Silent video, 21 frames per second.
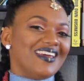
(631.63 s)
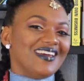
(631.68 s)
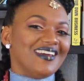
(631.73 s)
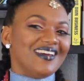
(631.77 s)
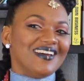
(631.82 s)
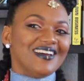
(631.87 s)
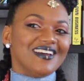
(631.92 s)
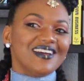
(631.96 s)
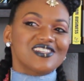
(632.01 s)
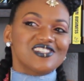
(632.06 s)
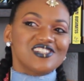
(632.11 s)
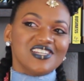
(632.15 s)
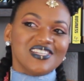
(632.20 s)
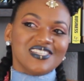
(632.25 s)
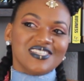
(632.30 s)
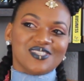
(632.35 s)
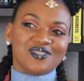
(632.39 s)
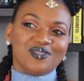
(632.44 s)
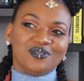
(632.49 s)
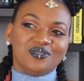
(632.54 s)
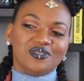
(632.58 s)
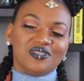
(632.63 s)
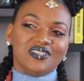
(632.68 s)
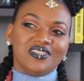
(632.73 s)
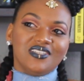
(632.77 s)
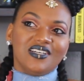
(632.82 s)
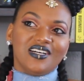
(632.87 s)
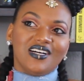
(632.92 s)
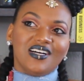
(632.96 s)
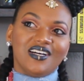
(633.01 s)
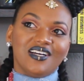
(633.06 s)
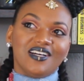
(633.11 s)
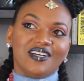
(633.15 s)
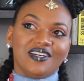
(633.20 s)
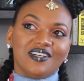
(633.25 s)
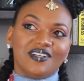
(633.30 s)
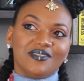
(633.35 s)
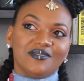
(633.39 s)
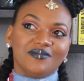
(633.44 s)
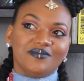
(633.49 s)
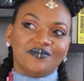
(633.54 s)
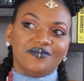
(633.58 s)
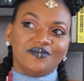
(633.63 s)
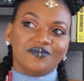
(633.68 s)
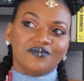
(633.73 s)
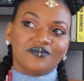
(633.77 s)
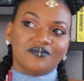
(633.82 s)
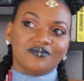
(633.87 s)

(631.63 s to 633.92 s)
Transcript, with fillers: yeah, she's cool. Um,